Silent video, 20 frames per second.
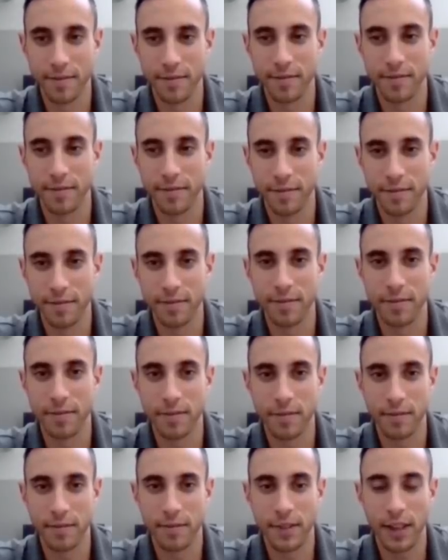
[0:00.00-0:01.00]

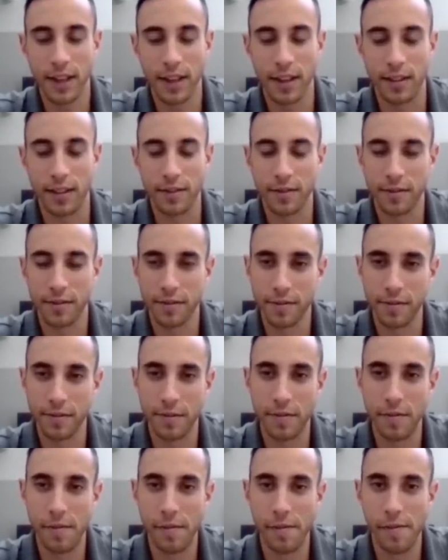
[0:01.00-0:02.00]

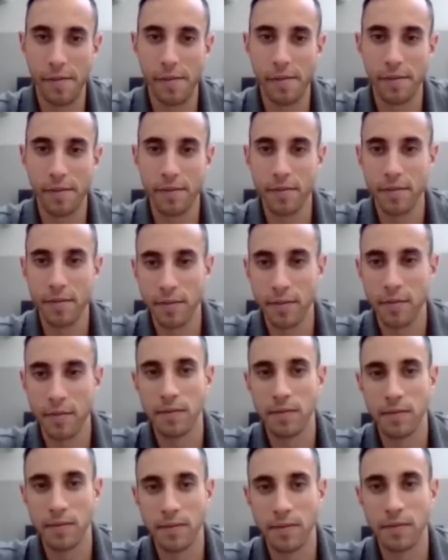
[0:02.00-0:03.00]

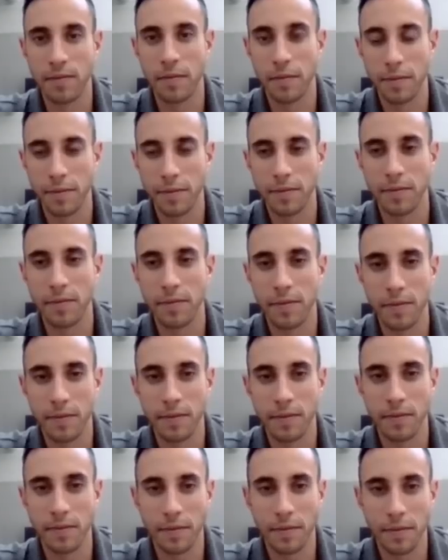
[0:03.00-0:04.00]

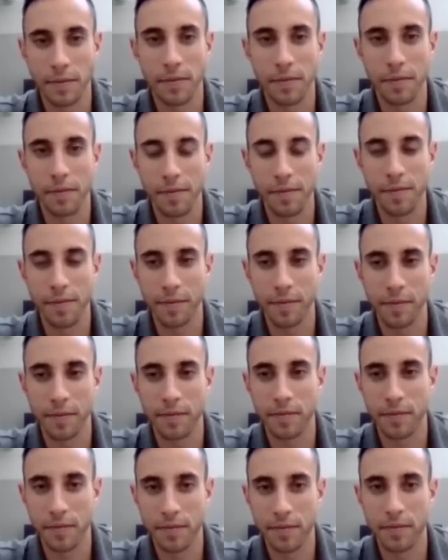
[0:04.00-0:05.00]

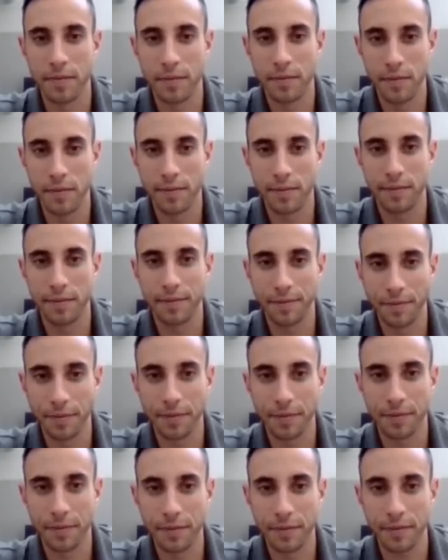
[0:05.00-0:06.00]

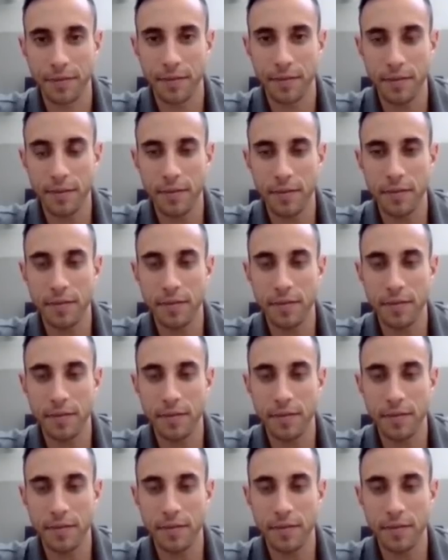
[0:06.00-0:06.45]
[no speech]